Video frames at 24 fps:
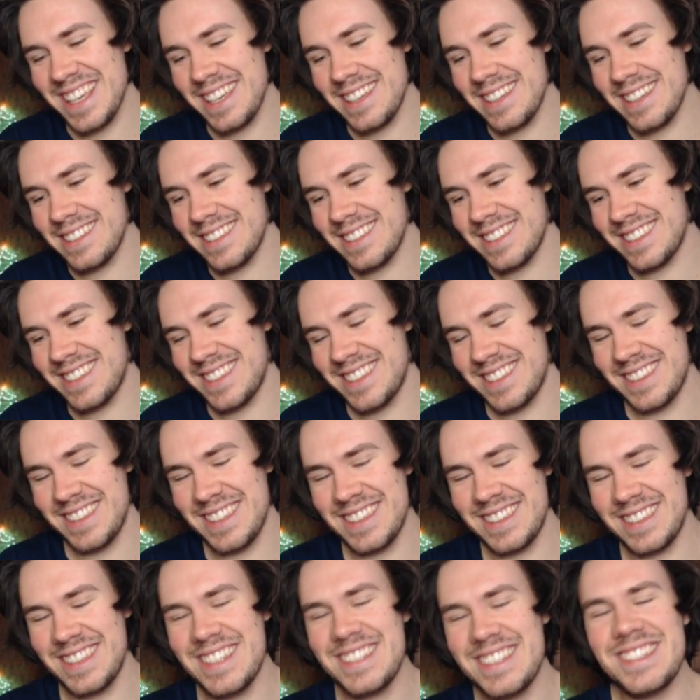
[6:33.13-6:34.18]
is
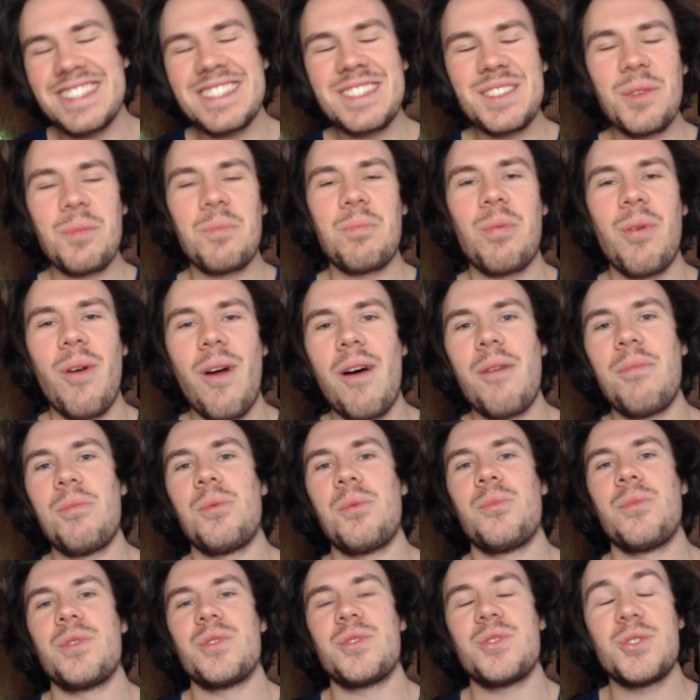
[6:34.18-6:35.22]
the
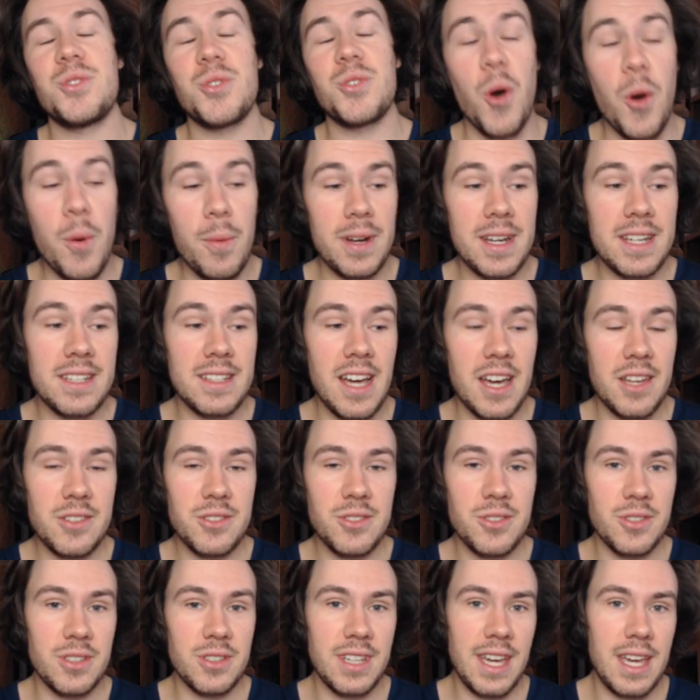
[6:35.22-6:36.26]
problem with so many
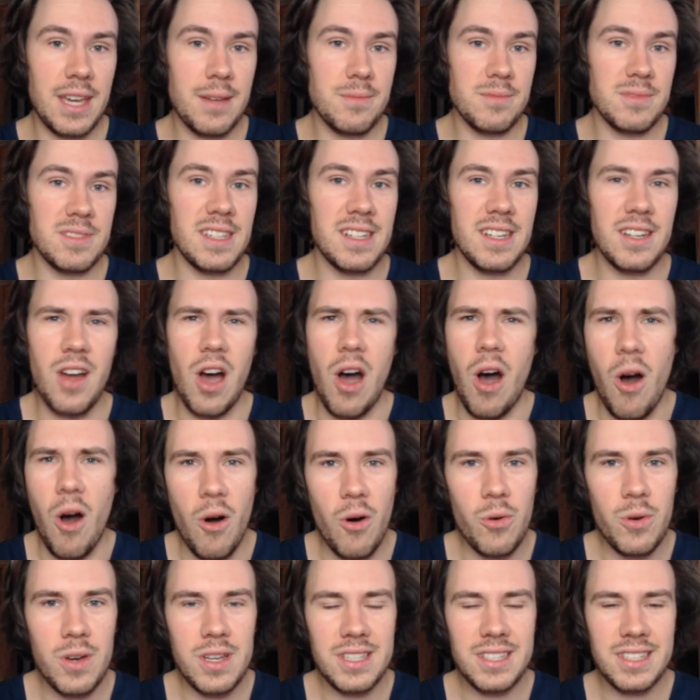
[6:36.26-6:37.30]
dinosaur games, and it
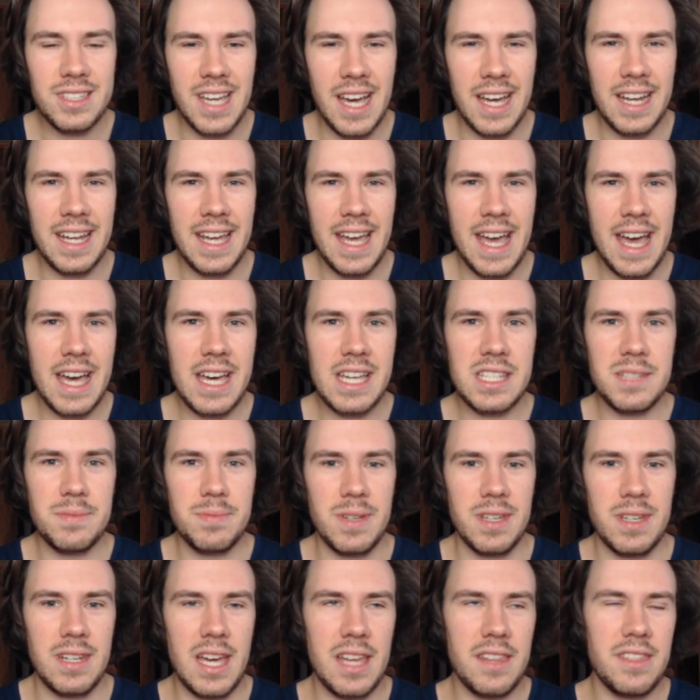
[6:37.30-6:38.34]
always kind of has
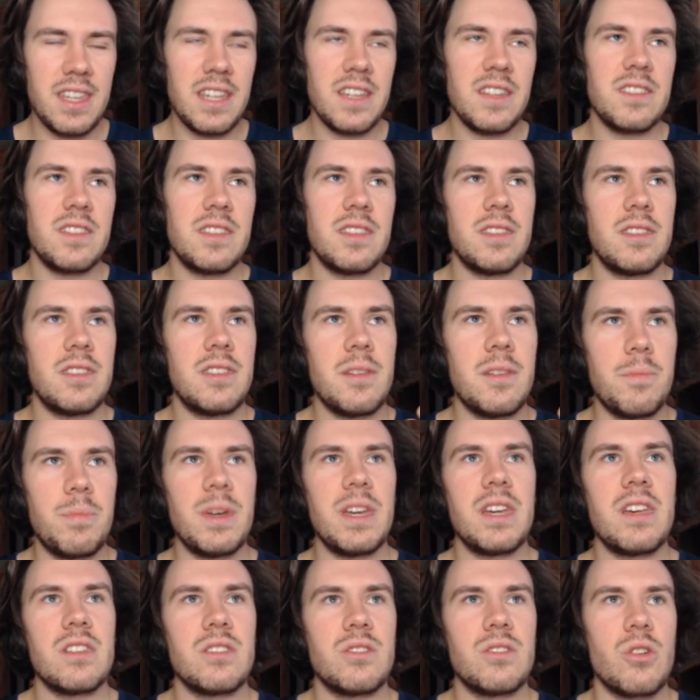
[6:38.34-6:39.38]
been. I think the
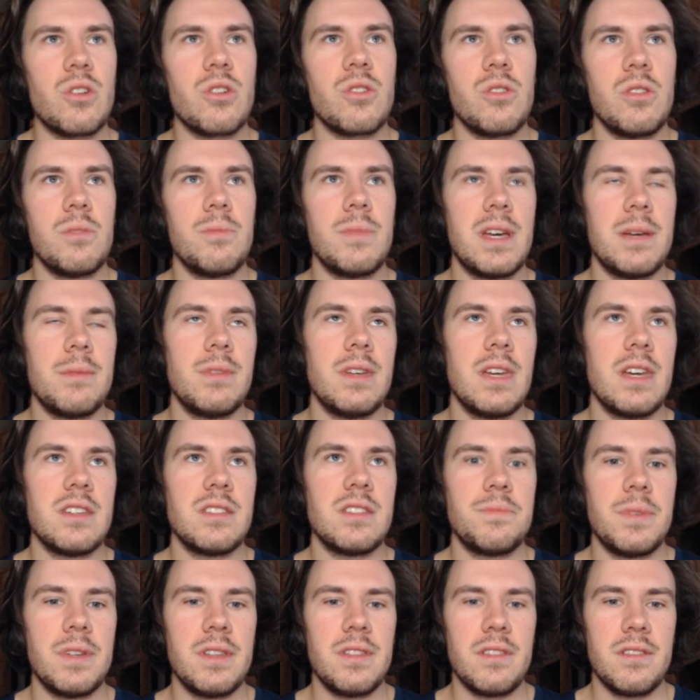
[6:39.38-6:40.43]
biggest hurdle maybe
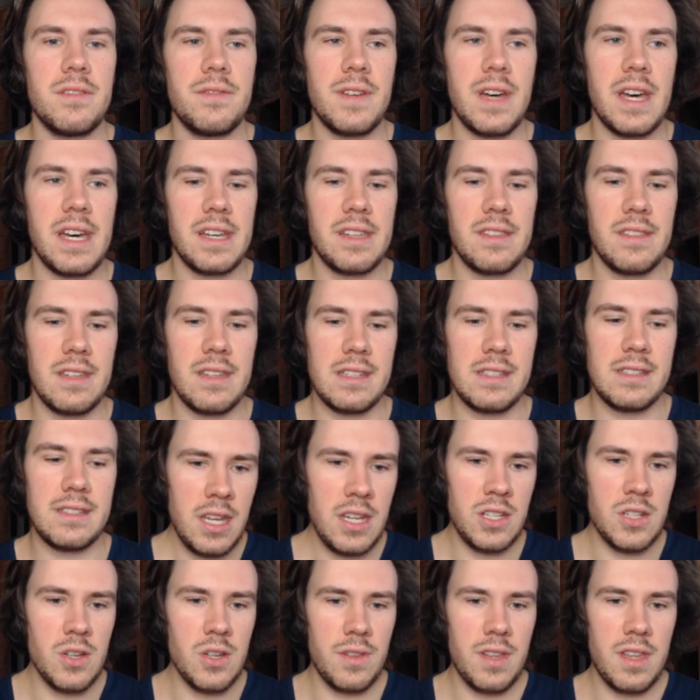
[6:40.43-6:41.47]
has been the fact that,
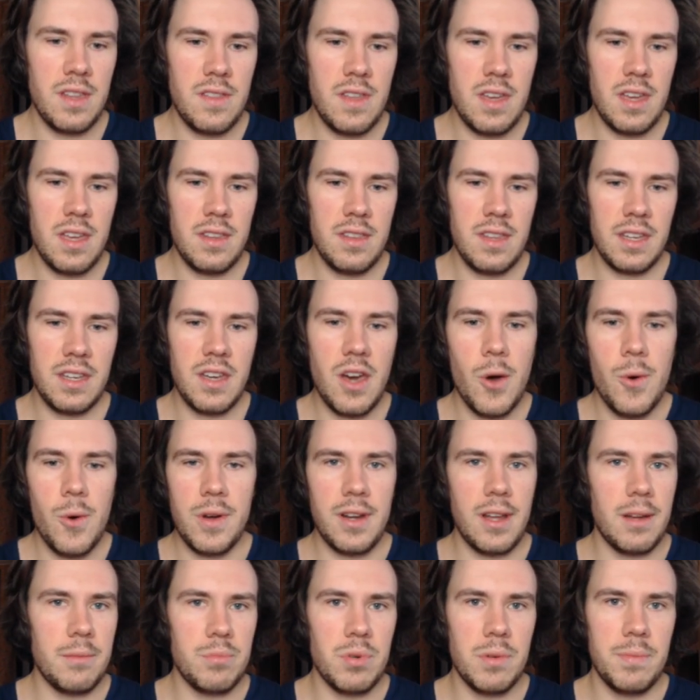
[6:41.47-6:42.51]
you know, they go
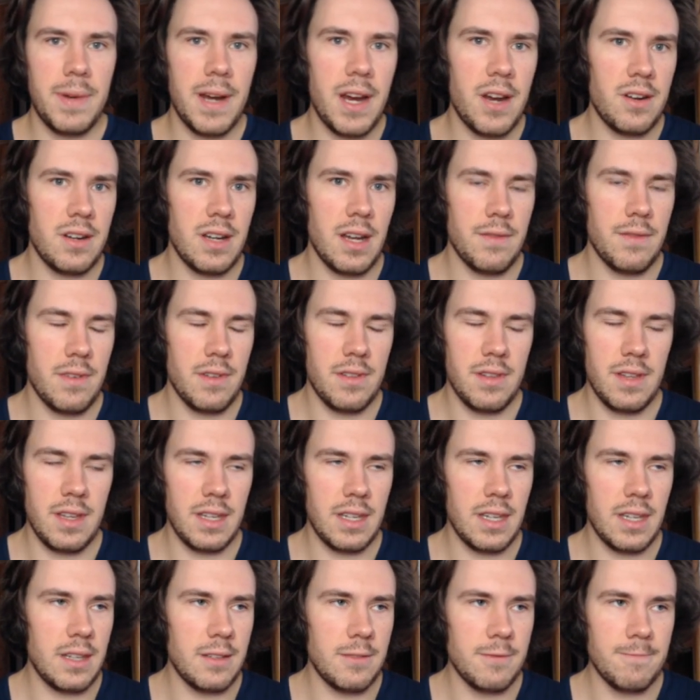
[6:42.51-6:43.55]
in unprepared and
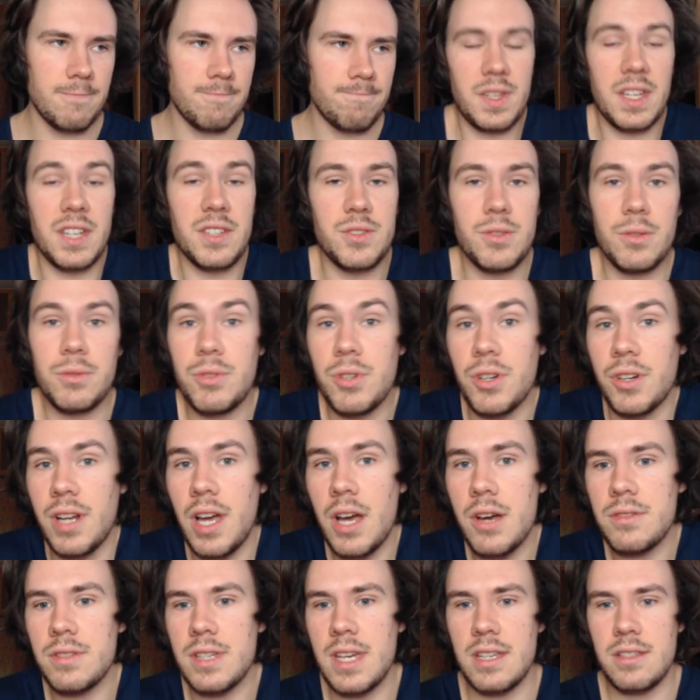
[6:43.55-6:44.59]
everything, and things don't turn
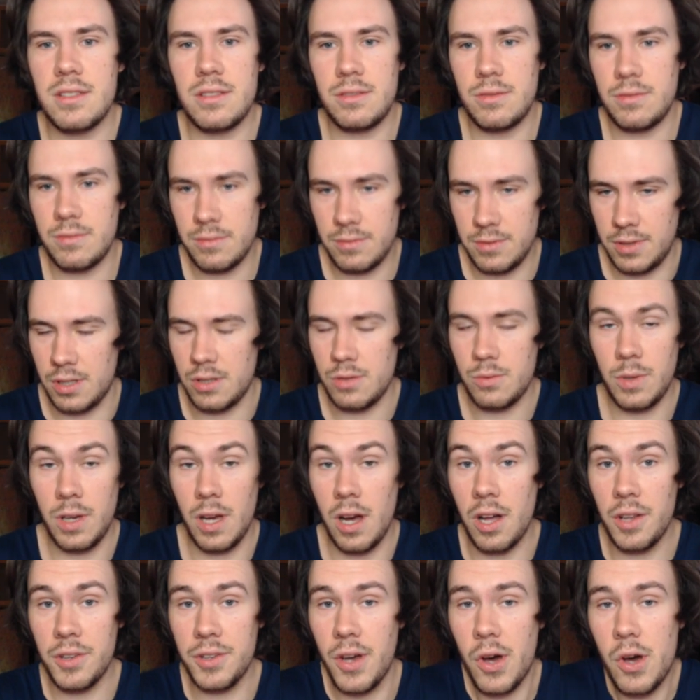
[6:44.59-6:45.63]
out, as, you know, we
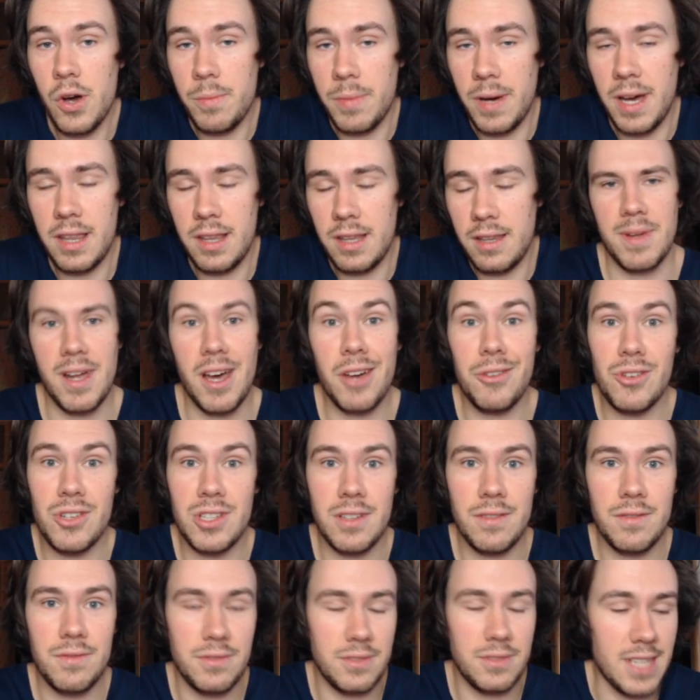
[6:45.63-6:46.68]
all know by the
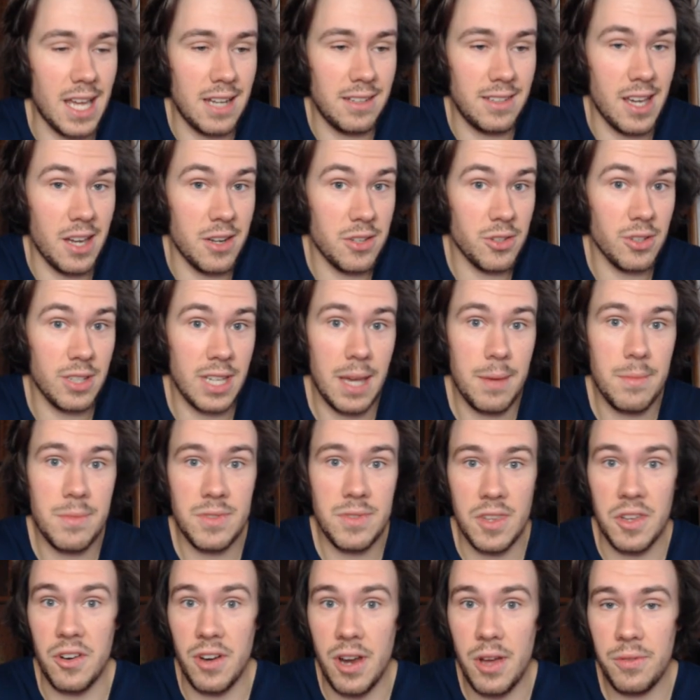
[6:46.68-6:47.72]
hundreds of dead dinosaur
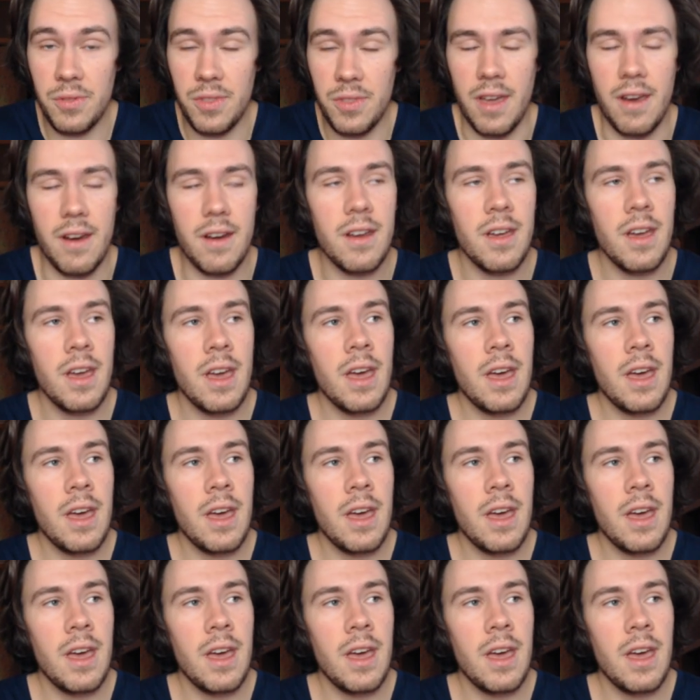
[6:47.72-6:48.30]
games that are out there.